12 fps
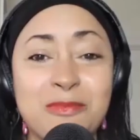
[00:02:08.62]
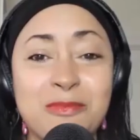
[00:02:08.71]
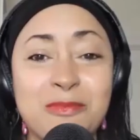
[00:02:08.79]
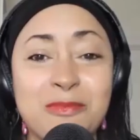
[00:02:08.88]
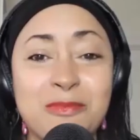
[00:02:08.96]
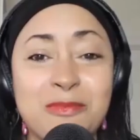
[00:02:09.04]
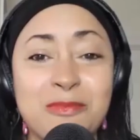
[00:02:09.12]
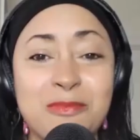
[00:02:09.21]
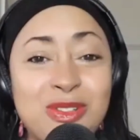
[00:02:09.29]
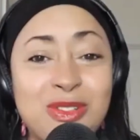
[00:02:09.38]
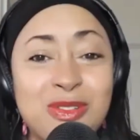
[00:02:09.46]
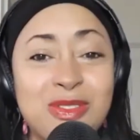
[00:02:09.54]
Uh, met you
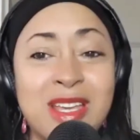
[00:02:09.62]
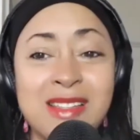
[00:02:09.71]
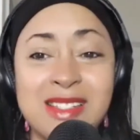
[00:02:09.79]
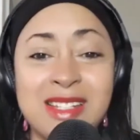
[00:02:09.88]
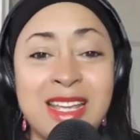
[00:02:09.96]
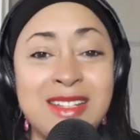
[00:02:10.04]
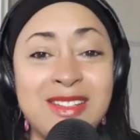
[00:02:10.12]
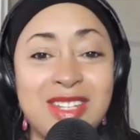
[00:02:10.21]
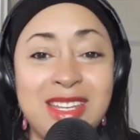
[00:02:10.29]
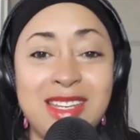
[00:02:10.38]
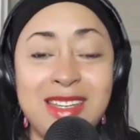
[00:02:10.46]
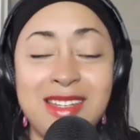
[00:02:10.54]

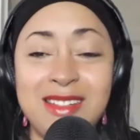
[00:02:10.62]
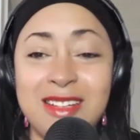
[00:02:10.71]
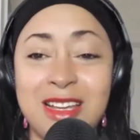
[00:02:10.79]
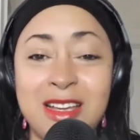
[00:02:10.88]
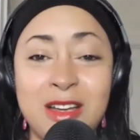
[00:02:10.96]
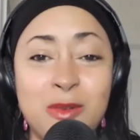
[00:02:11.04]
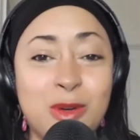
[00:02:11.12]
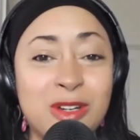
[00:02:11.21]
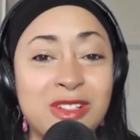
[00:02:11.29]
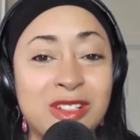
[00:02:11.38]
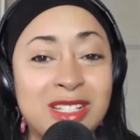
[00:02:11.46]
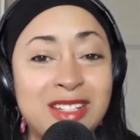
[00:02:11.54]
2019, uh, worked
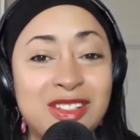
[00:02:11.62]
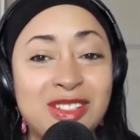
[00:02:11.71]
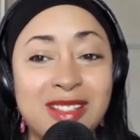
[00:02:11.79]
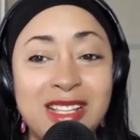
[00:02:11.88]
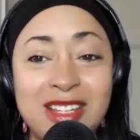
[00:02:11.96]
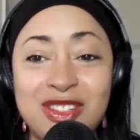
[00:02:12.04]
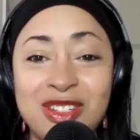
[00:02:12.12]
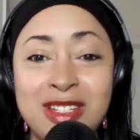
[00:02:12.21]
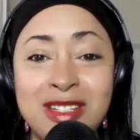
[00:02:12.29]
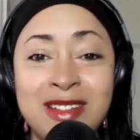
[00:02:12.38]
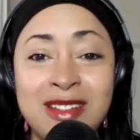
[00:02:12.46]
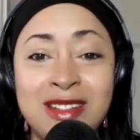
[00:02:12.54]
on
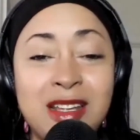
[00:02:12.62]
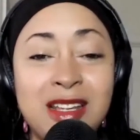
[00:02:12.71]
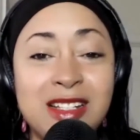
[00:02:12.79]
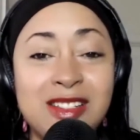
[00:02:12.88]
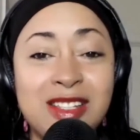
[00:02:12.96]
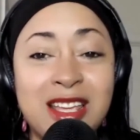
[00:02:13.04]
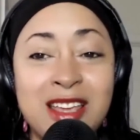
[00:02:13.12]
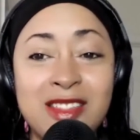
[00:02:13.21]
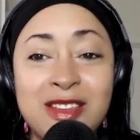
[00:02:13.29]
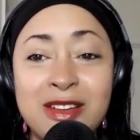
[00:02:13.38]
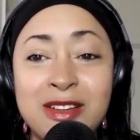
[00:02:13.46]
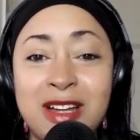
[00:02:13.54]
legislation
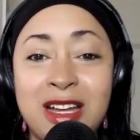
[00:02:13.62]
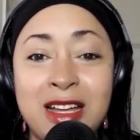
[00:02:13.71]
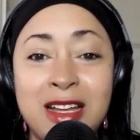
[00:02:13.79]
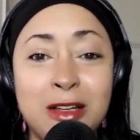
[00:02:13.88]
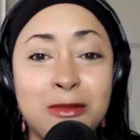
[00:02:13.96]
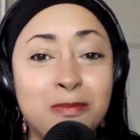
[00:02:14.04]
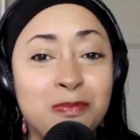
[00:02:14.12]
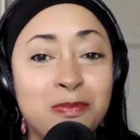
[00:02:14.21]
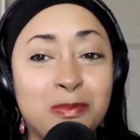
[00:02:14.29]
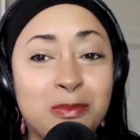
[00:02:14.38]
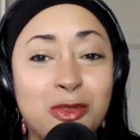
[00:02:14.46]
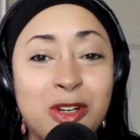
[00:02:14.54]
together, um,
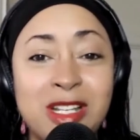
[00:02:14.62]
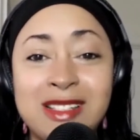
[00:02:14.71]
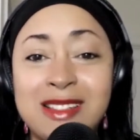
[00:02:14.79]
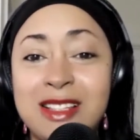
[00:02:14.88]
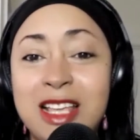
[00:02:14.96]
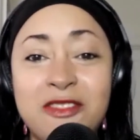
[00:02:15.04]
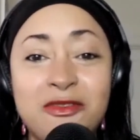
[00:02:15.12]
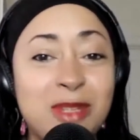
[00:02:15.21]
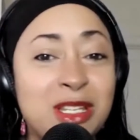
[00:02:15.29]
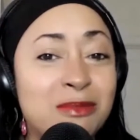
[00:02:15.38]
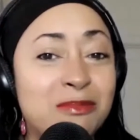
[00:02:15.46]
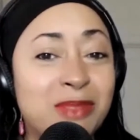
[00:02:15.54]
pre
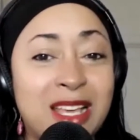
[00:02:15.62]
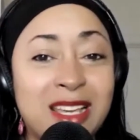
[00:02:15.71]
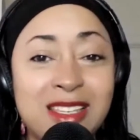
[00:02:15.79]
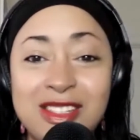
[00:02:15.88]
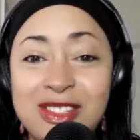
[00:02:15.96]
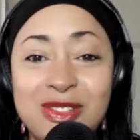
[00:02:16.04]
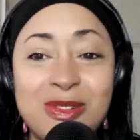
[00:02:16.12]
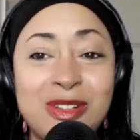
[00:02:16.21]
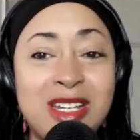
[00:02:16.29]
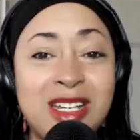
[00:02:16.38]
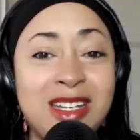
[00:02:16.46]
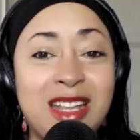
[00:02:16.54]
enslavement, Black
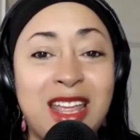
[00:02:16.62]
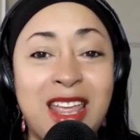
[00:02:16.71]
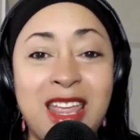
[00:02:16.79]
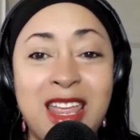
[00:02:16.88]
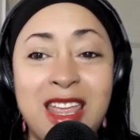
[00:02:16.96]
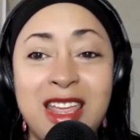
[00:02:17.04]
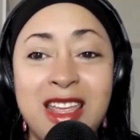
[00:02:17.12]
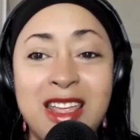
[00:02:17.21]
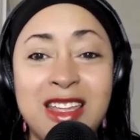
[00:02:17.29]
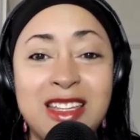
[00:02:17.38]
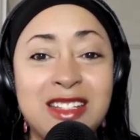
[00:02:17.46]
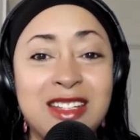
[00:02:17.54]
history.
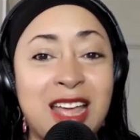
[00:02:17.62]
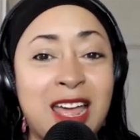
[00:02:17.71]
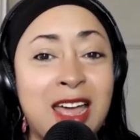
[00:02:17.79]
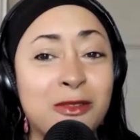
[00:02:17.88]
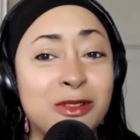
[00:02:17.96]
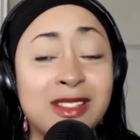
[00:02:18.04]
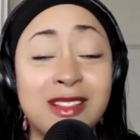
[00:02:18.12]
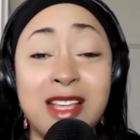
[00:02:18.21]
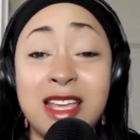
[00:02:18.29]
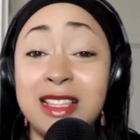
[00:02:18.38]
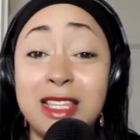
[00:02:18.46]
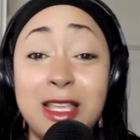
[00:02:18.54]
And I was
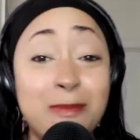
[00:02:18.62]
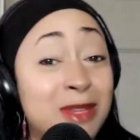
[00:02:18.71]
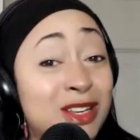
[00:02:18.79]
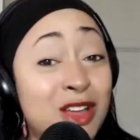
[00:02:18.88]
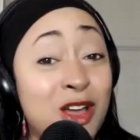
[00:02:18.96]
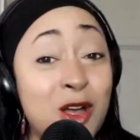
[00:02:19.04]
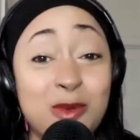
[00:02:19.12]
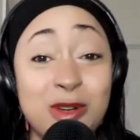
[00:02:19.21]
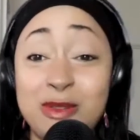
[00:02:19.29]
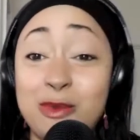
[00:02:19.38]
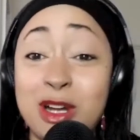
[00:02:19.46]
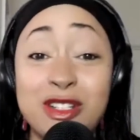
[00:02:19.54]
like, let me know you if
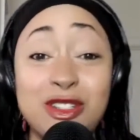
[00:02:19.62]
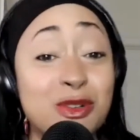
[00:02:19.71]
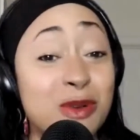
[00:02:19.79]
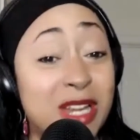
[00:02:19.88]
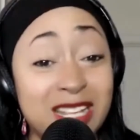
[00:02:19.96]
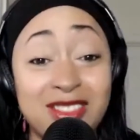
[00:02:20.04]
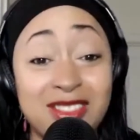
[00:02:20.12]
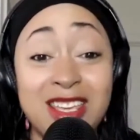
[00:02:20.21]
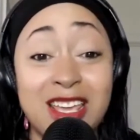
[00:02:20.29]
you want to do anything